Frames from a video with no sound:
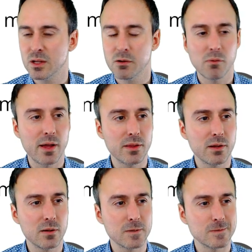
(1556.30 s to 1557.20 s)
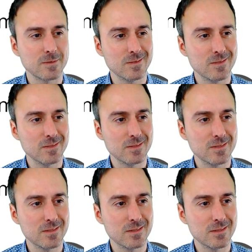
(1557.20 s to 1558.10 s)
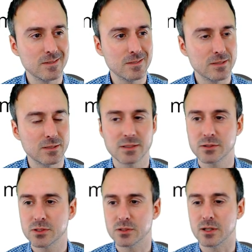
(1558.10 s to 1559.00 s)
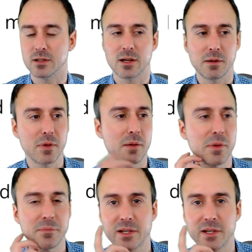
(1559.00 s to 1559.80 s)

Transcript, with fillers: Whether. Mm, hold on. I'm, I might be